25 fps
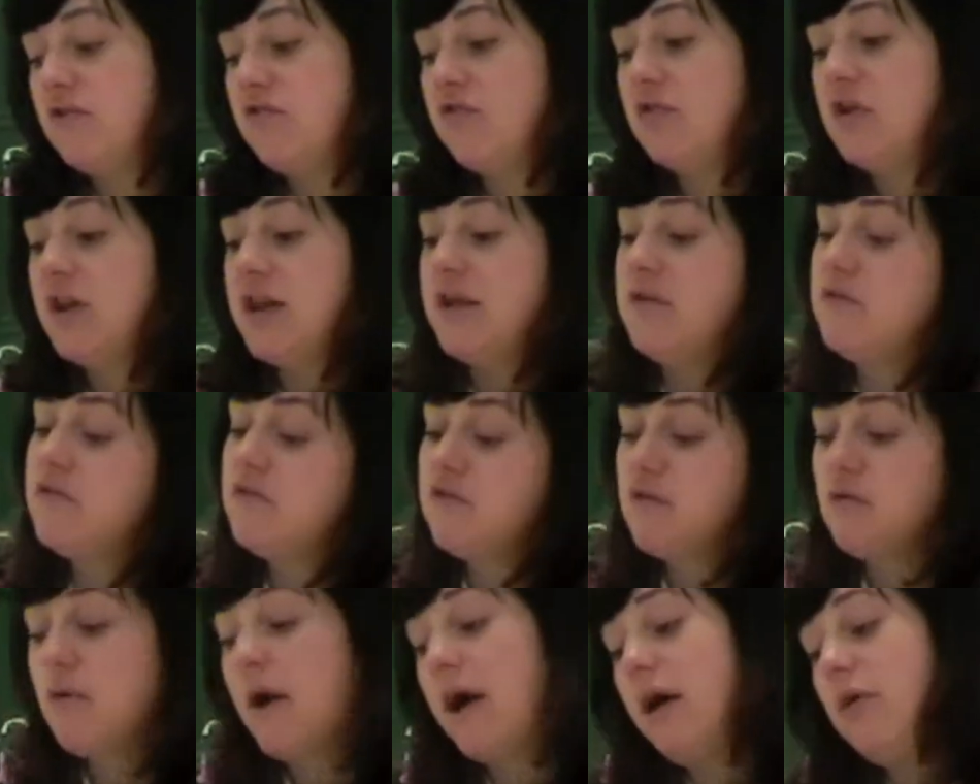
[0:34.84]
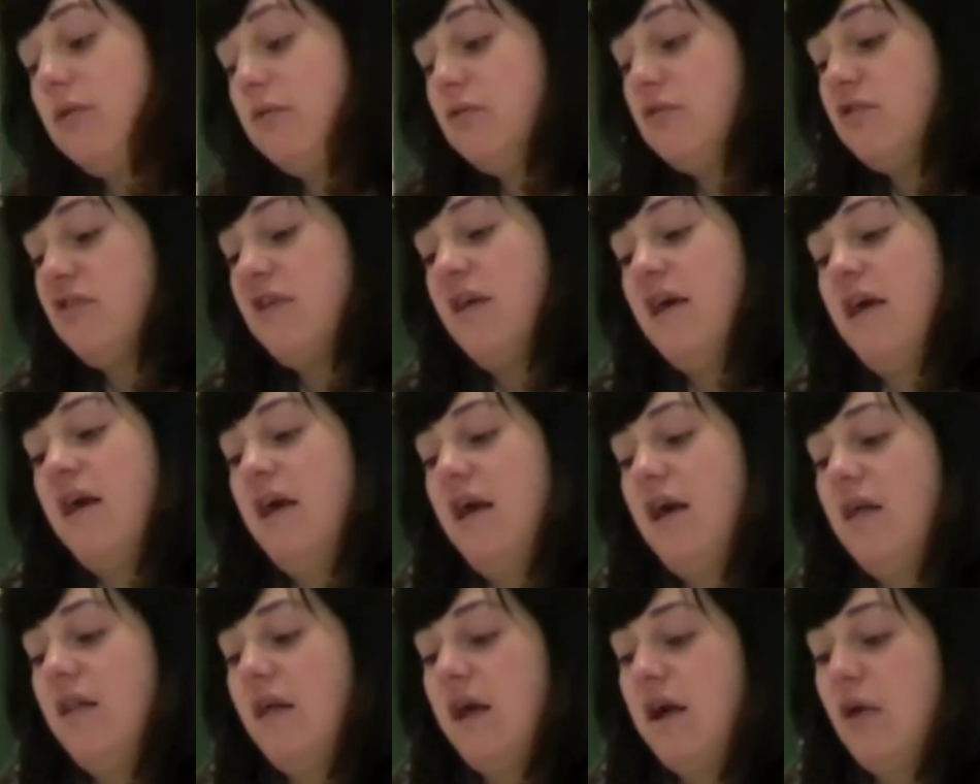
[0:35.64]
of different links throughout
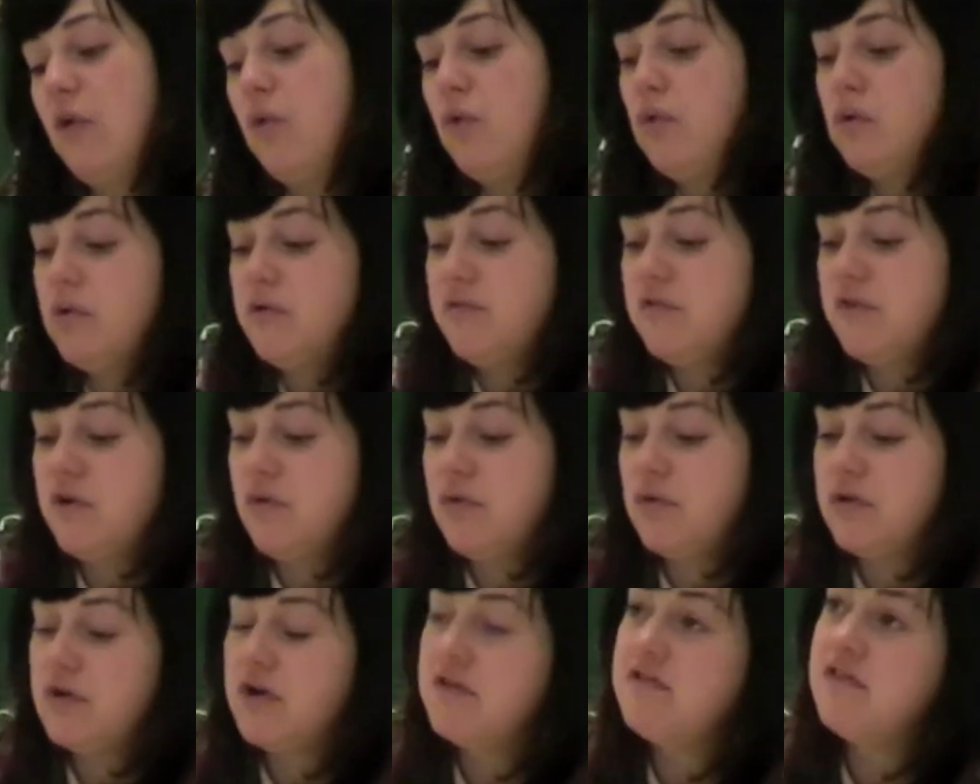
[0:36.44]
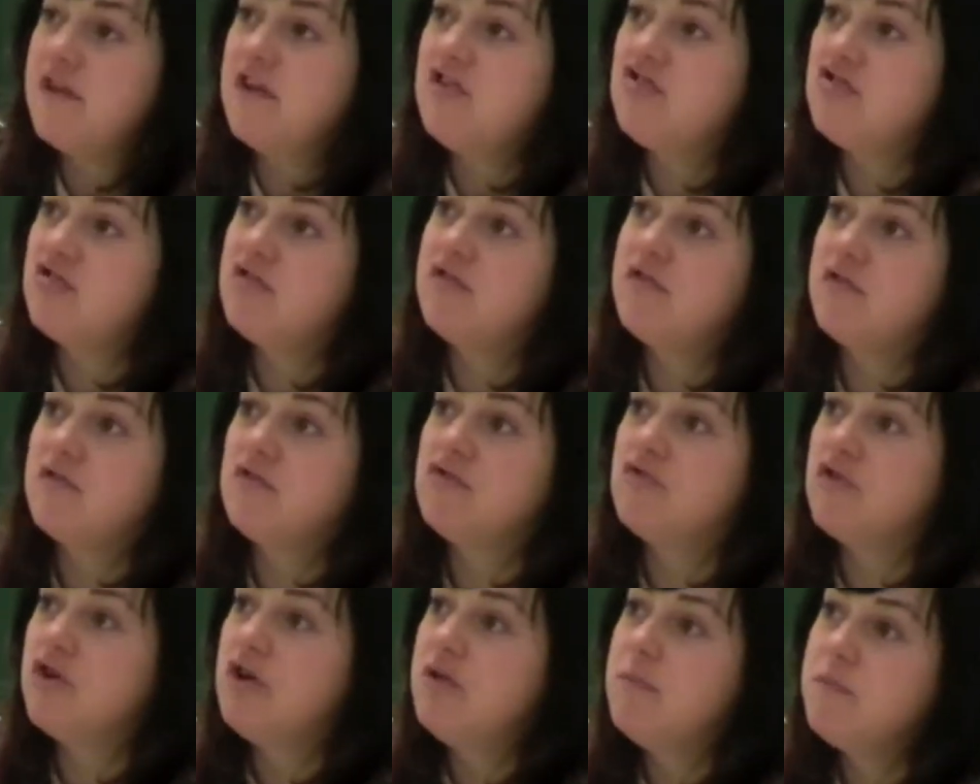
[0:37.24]
where all of the organisations
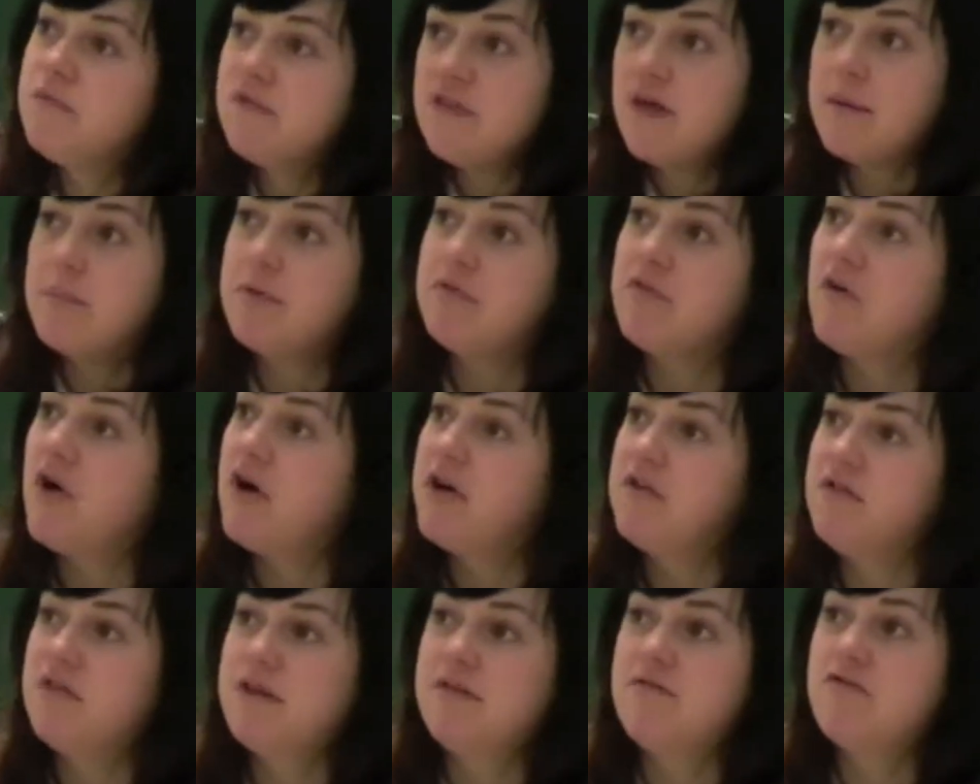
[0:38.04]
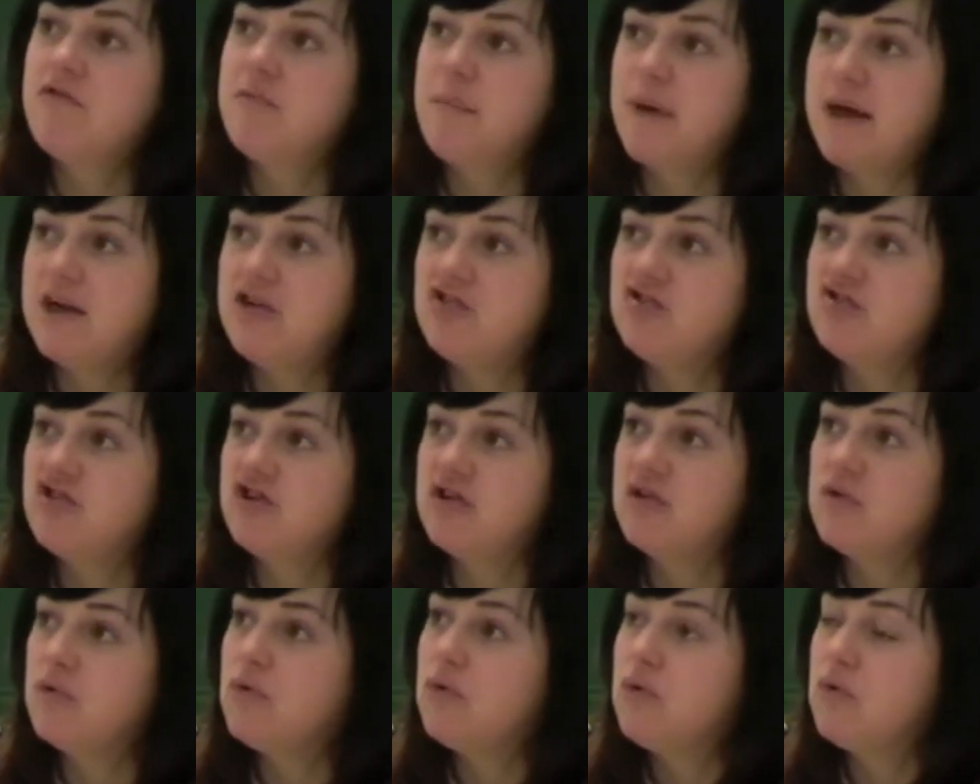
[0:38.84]
and groups that provide the
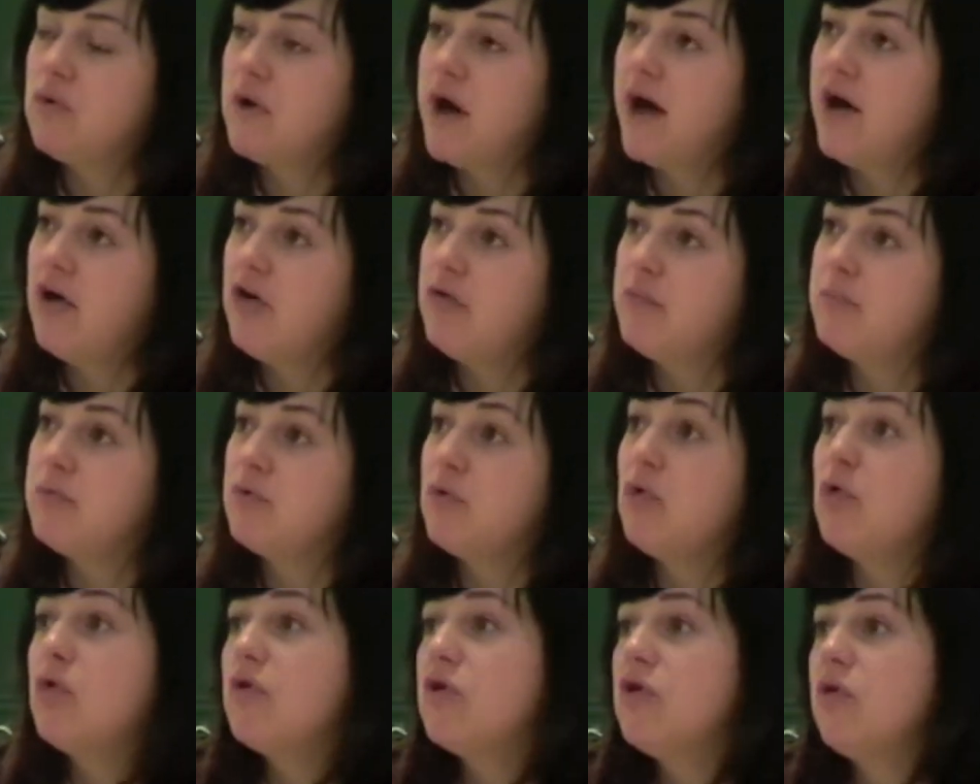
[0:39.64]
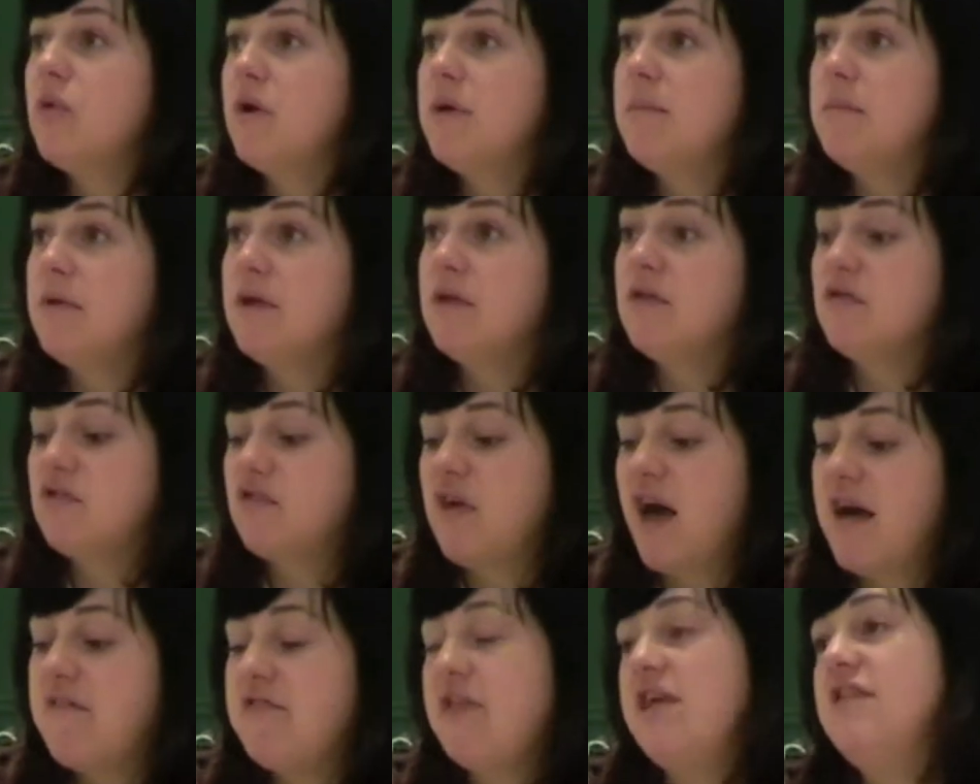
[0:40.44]
information or help or equipment
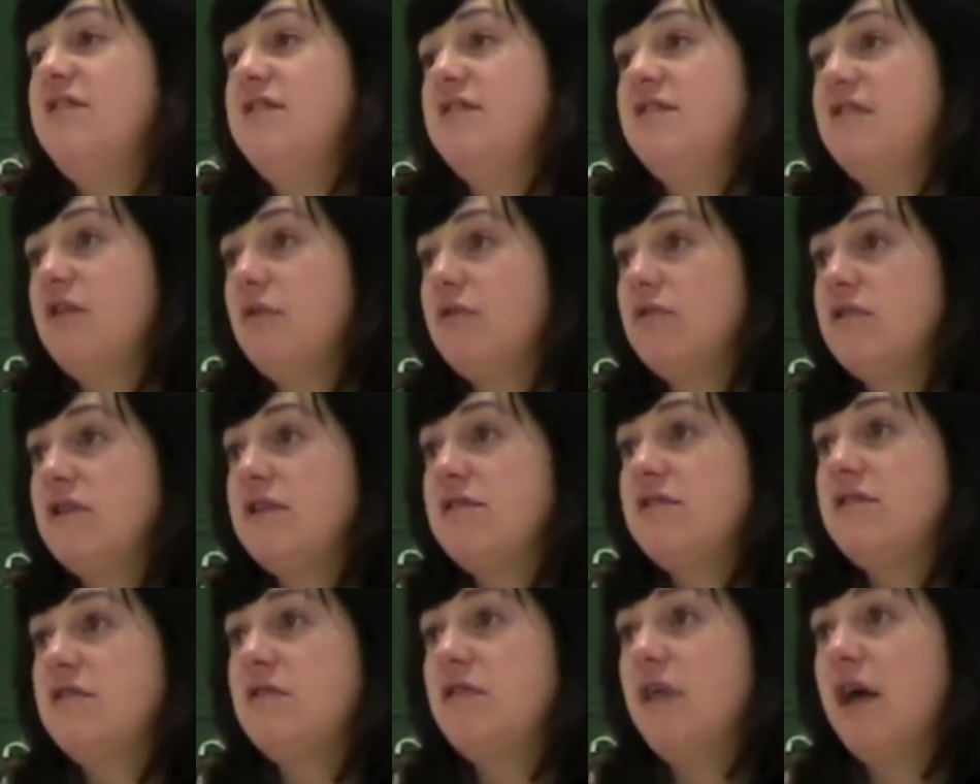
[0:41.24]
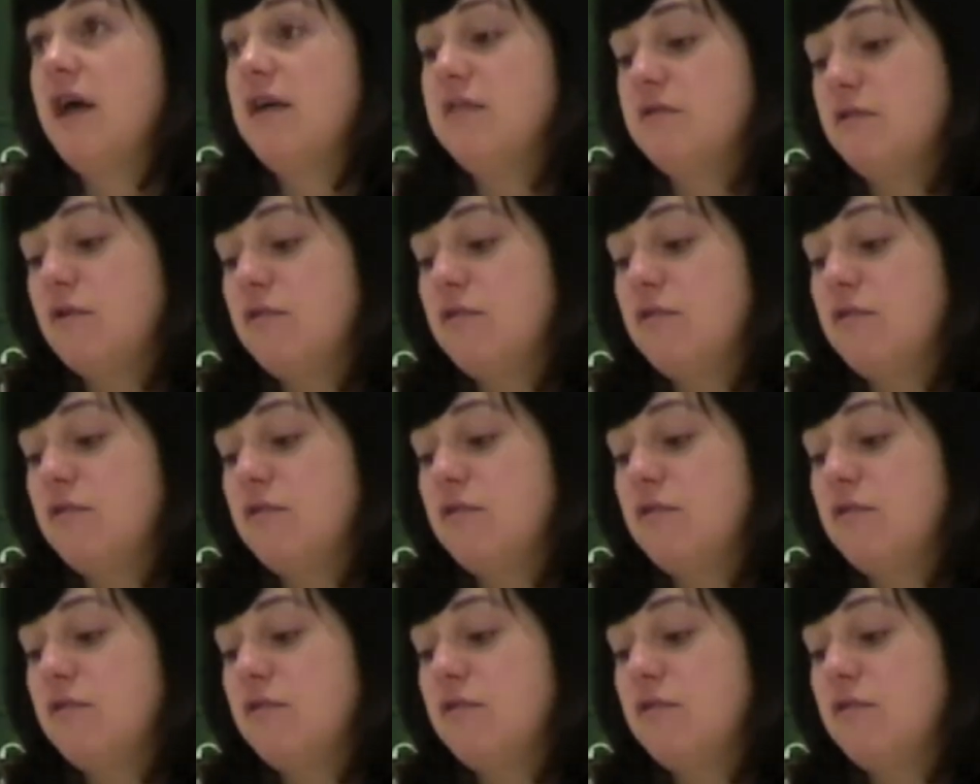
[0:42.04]
have their details listed there.